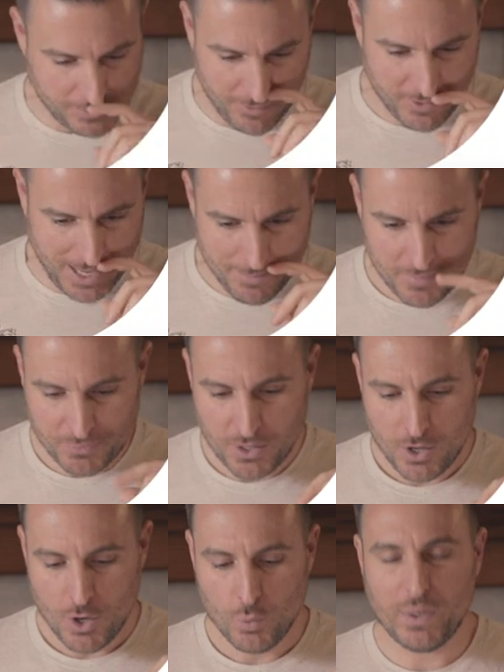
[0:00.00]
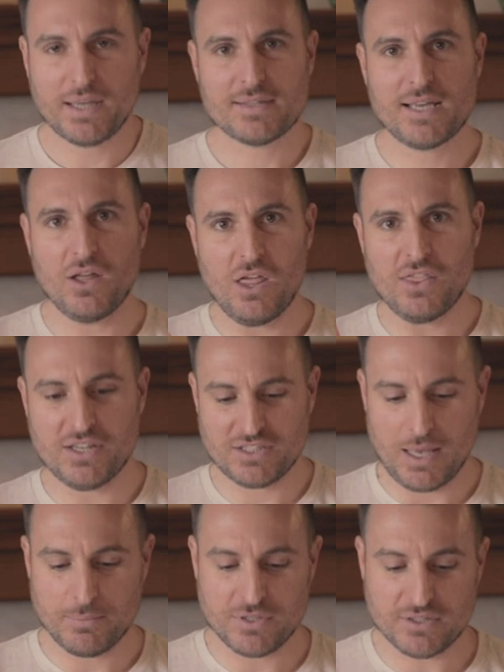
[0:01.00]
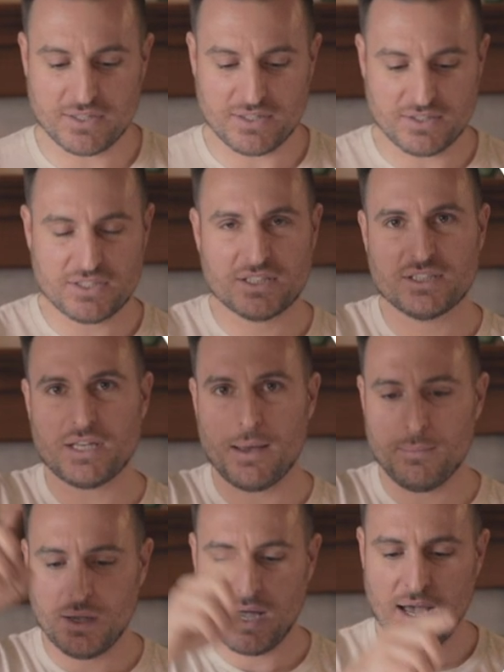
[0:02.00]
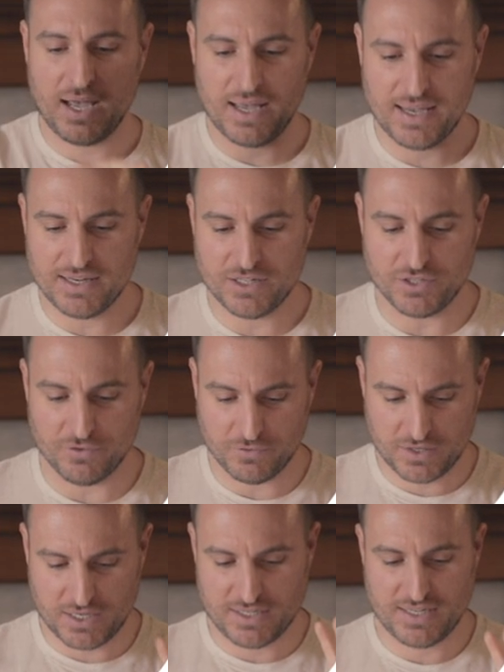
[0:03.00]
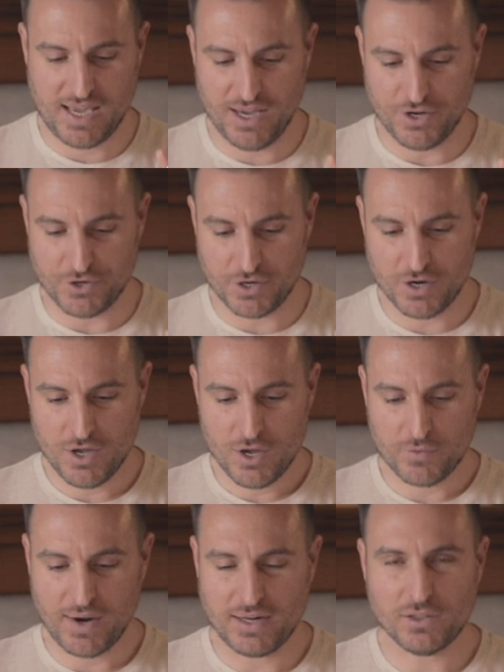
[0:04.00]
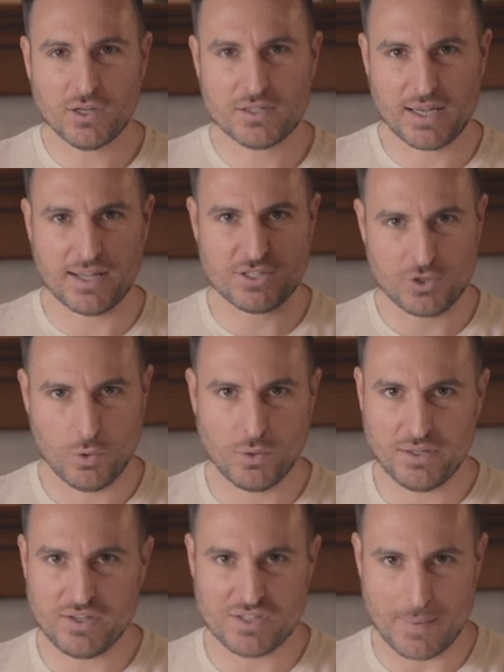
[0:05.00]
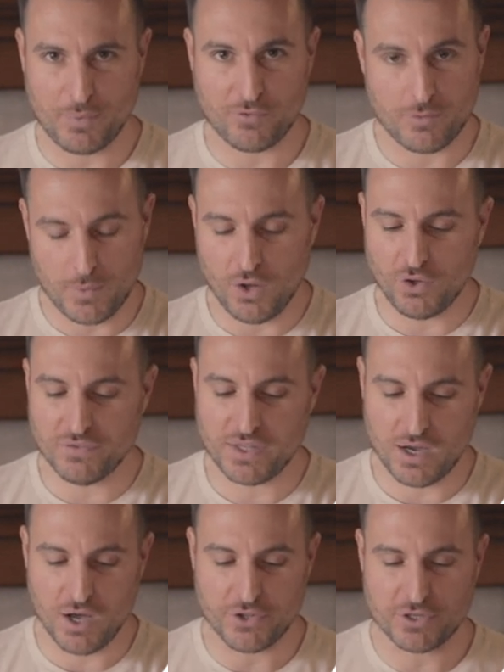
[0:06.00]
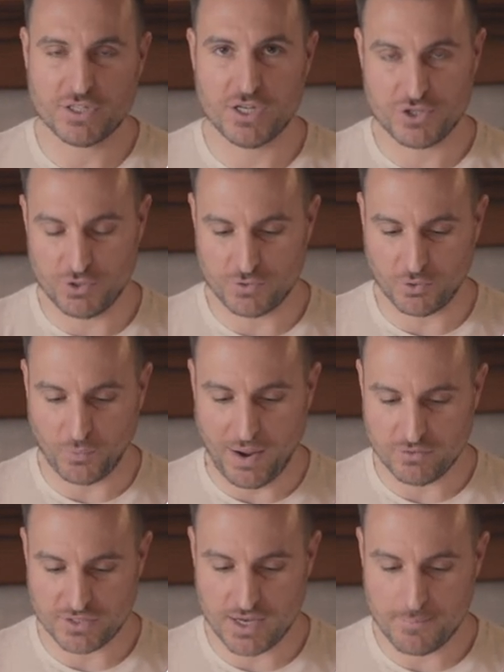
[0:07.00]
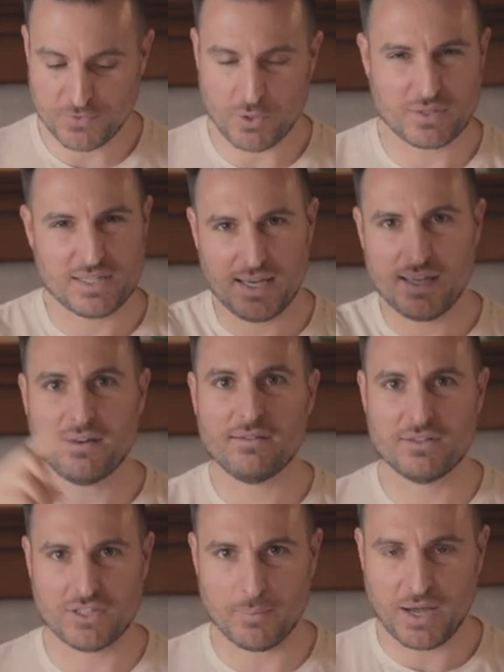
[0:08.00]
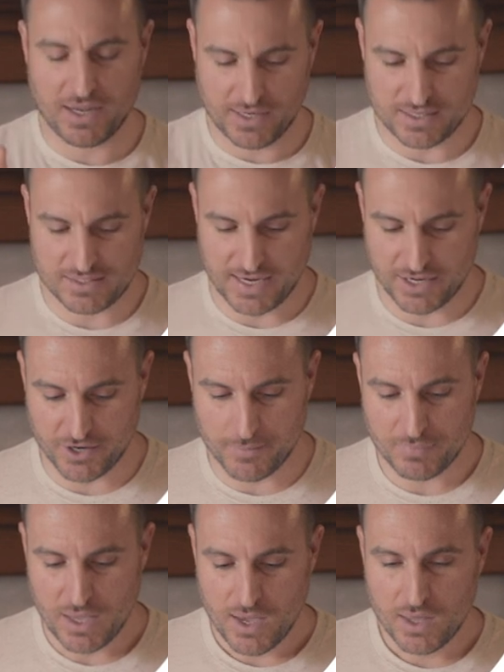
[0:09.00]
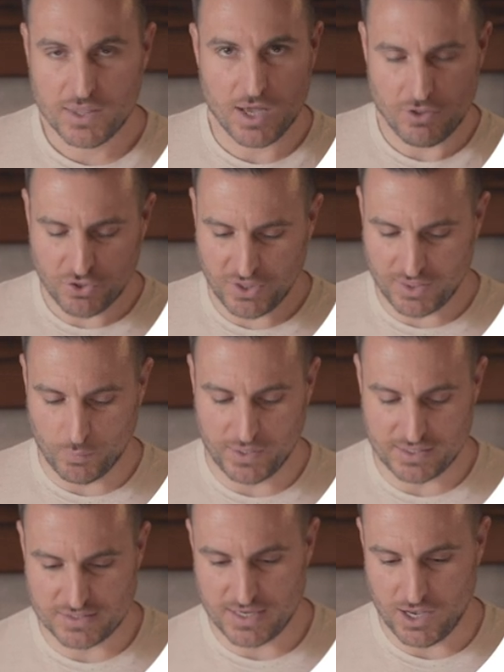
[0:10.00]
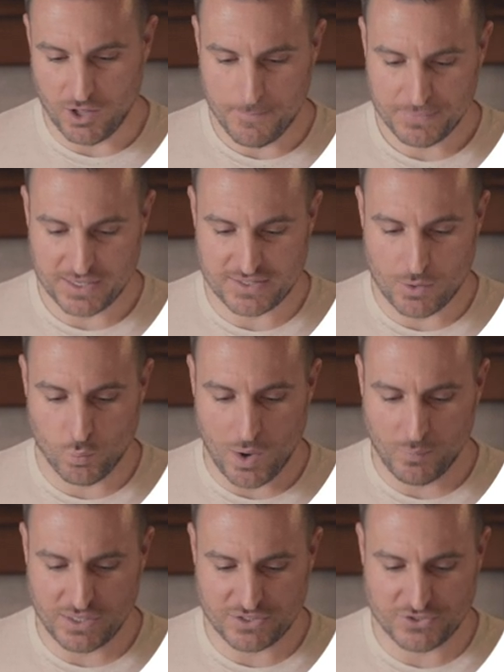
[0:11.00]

blow it up. We can tell that this substance is in some kind of container, right? It looks like it's totally separate from all of the other tissues around it. So it's in some kind of container. The other thing that we can tell is that when we